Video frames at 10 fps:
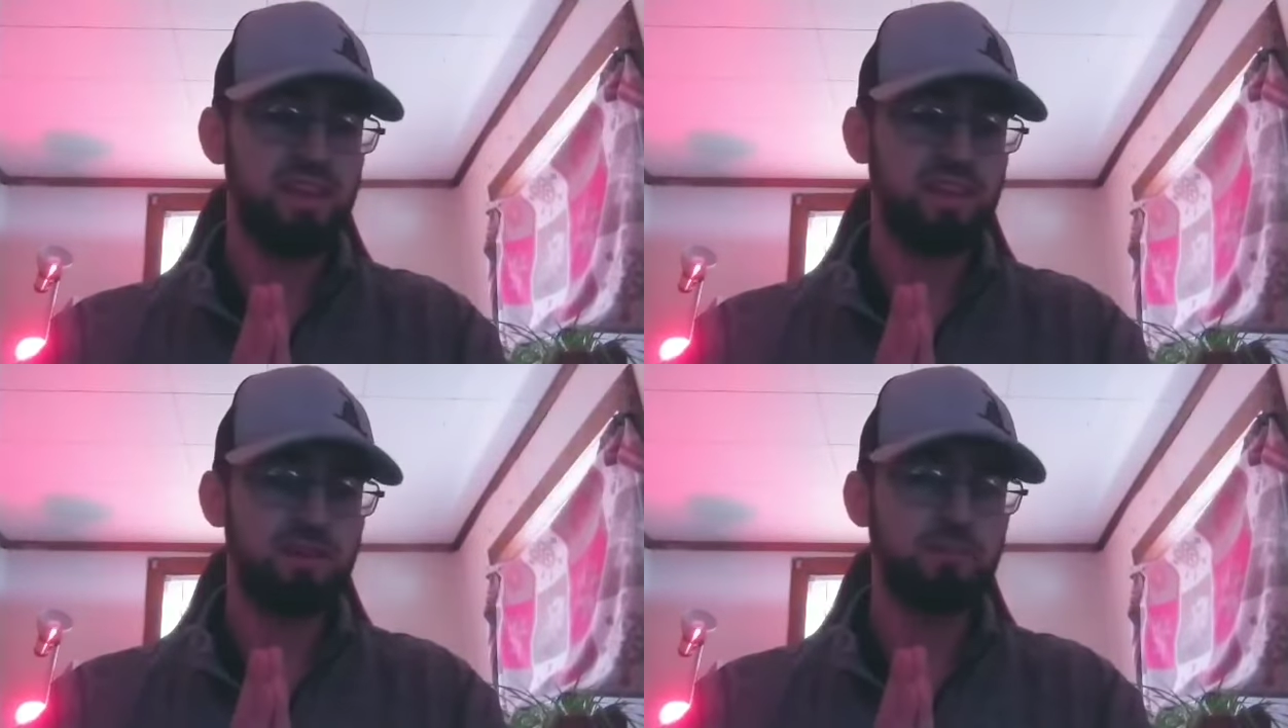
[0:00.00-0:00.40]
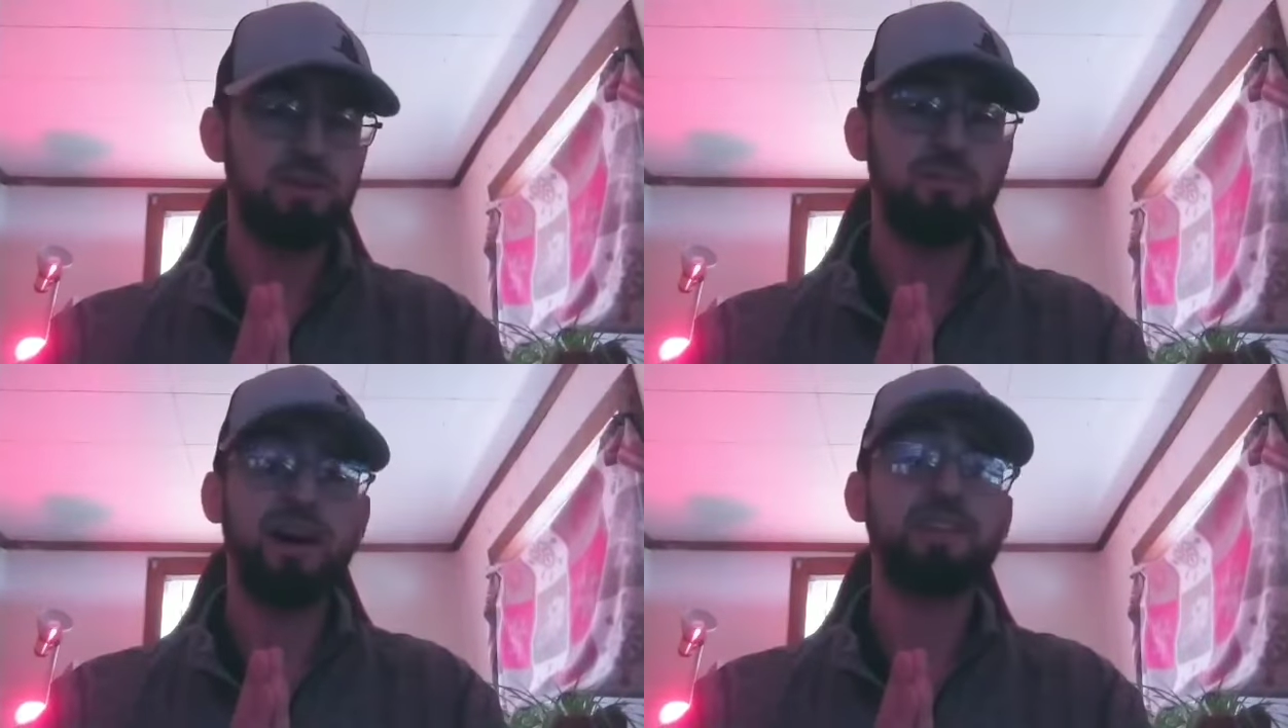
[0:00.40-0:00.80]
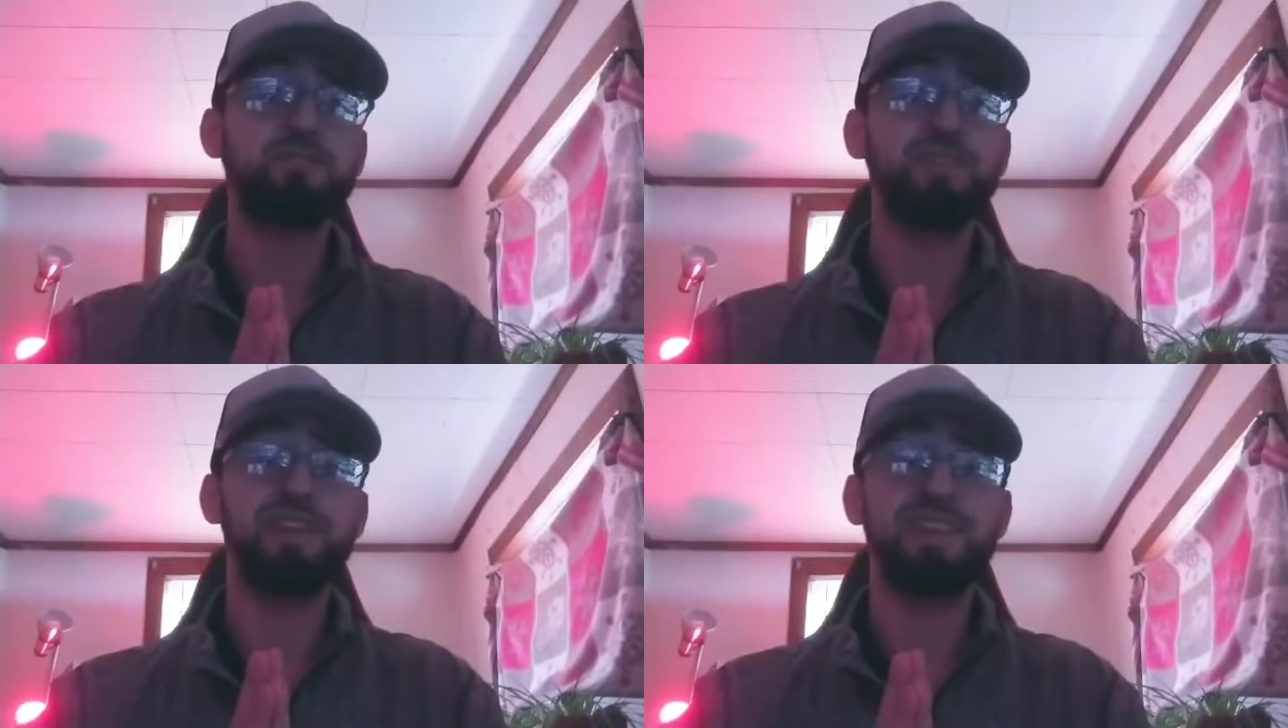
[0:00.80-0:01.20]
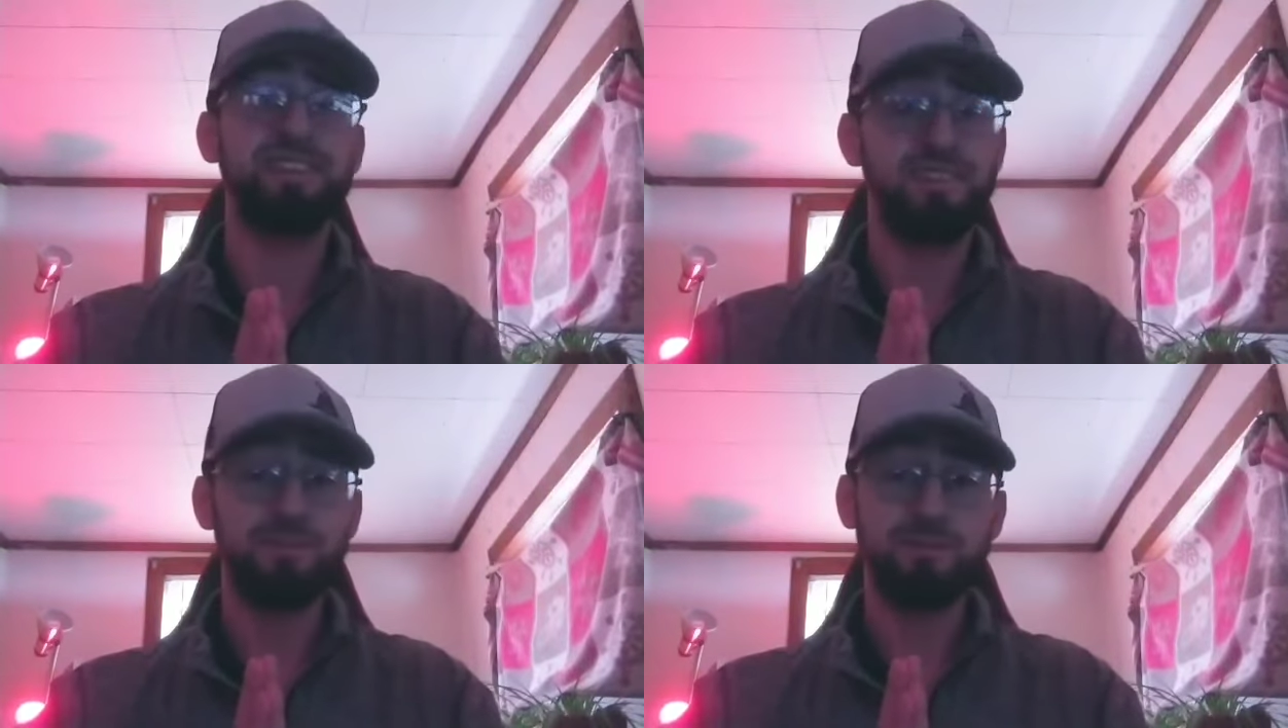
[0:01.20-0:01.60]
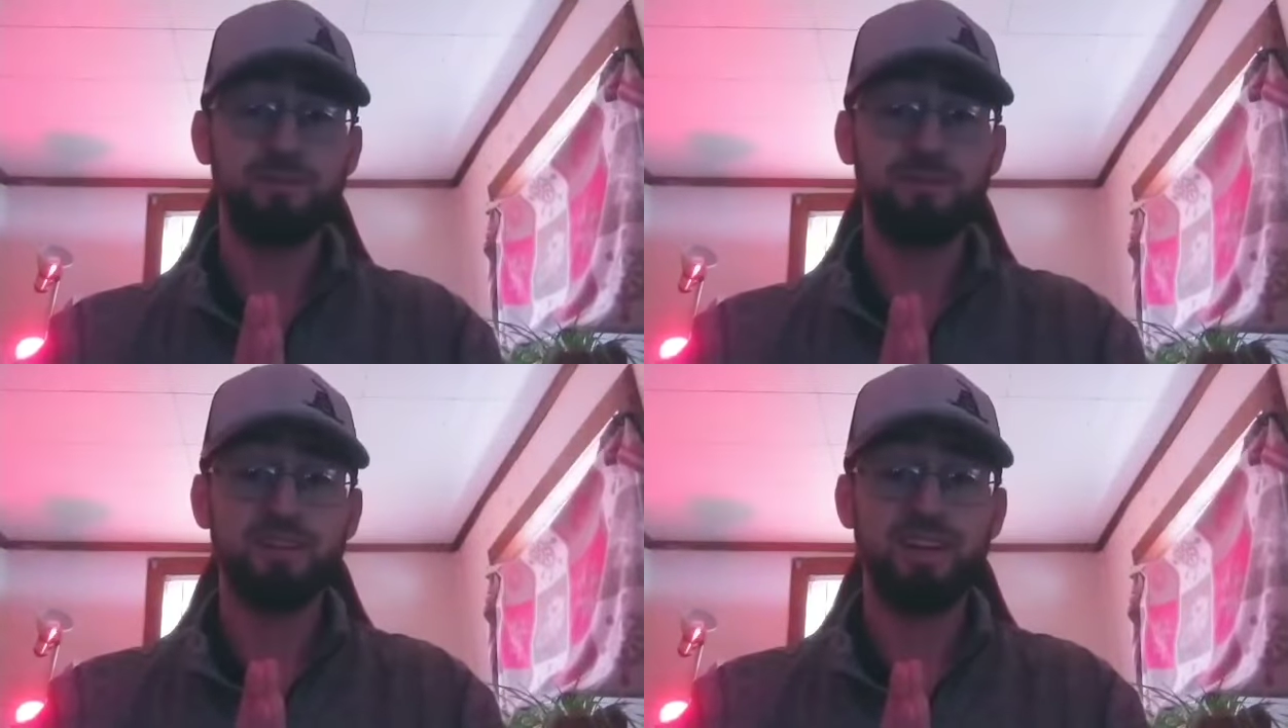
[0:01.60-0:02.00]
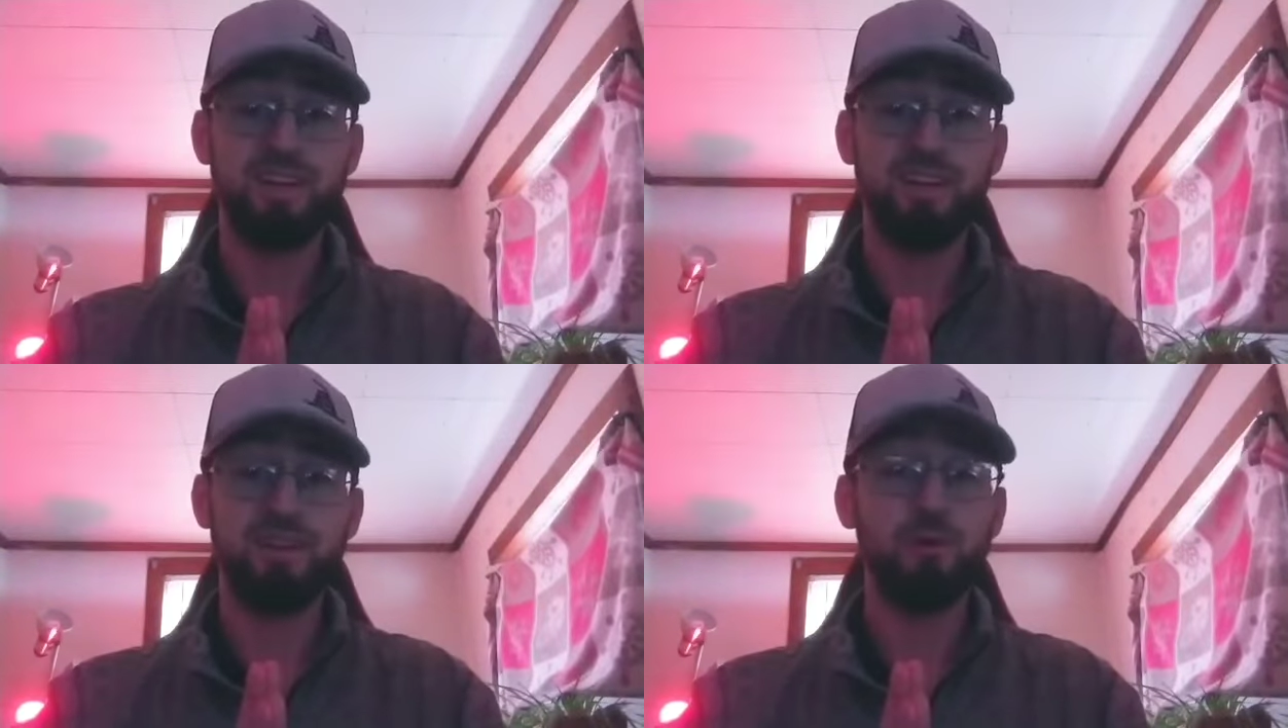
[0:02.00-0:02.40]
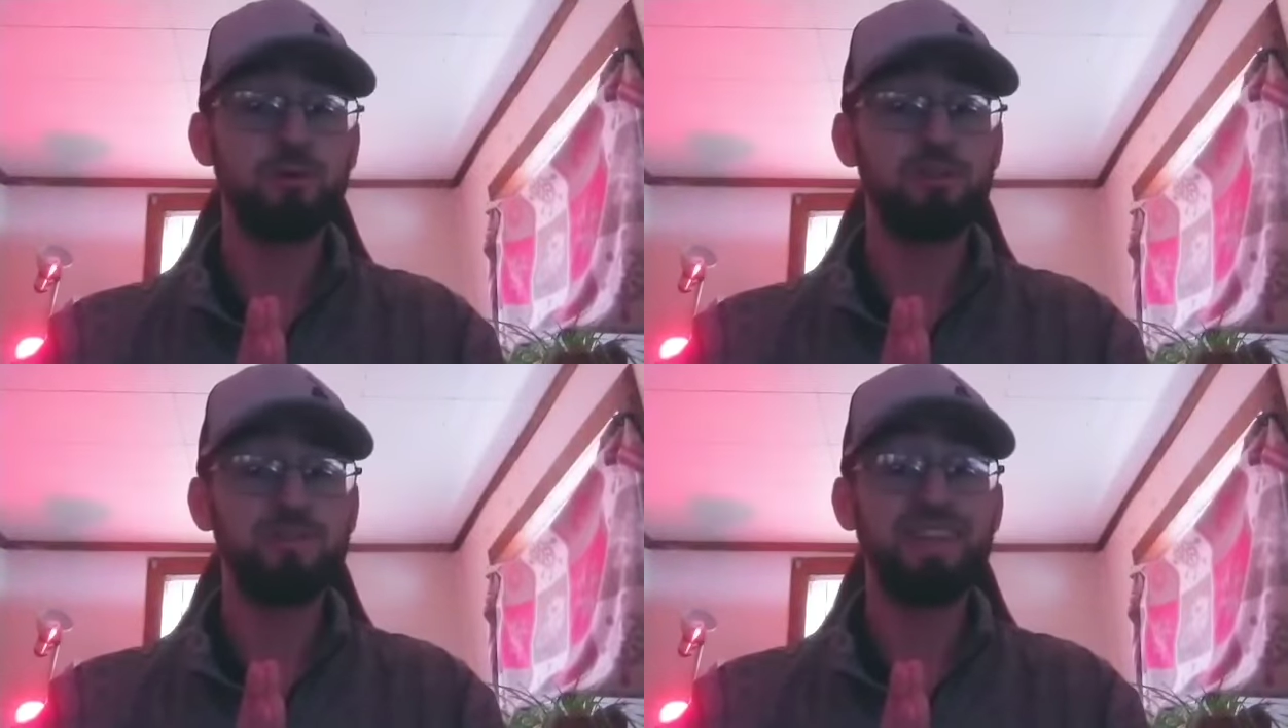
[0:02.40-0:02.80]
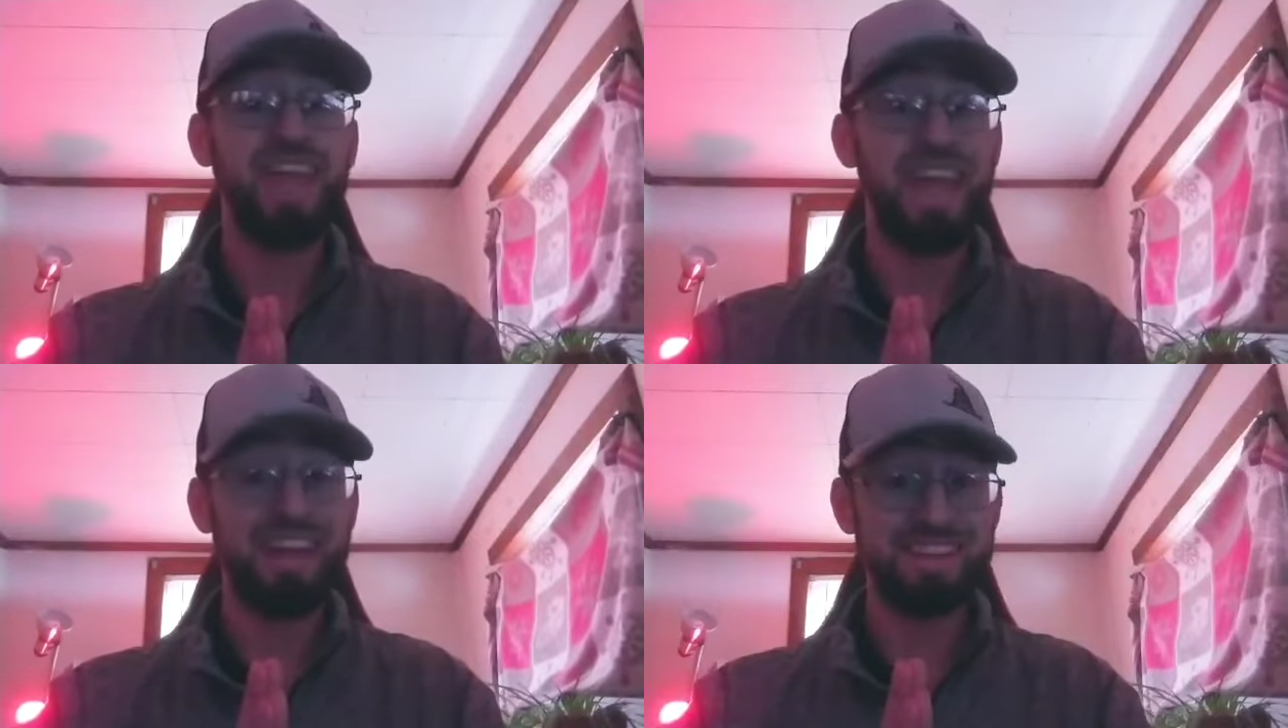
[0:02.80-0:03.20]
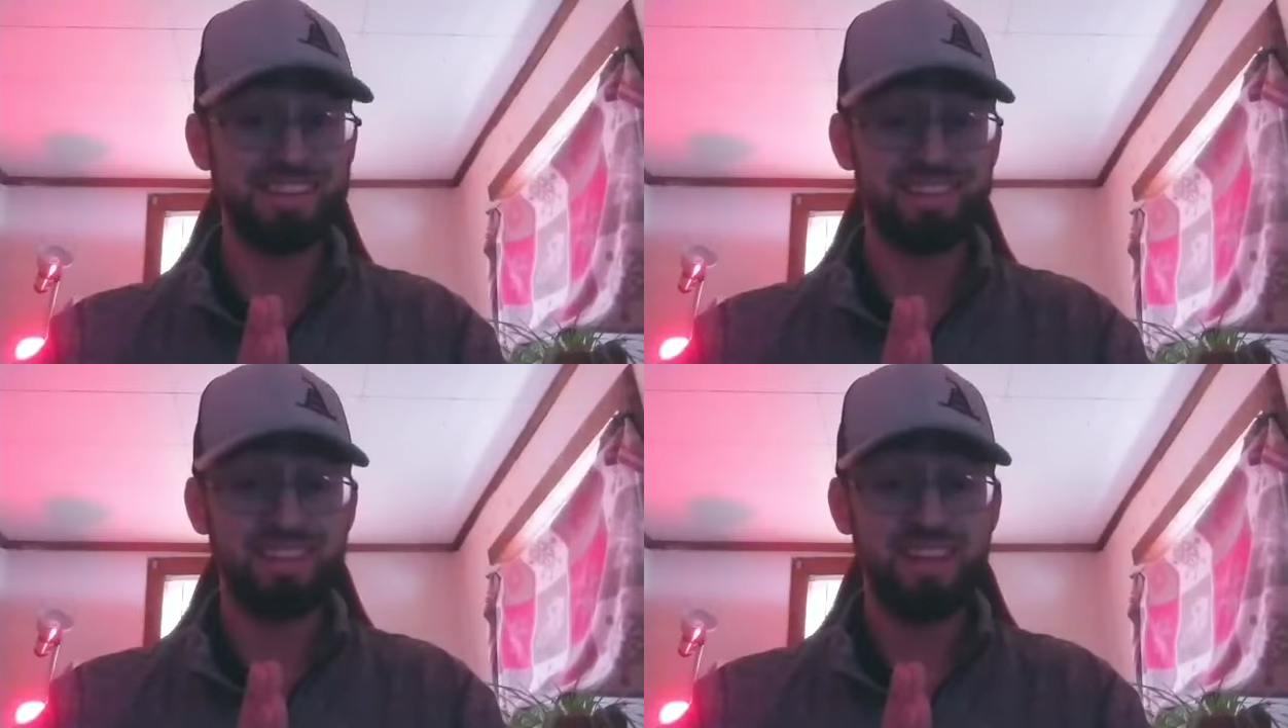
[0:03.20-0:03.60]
including possibly another ultimate edit.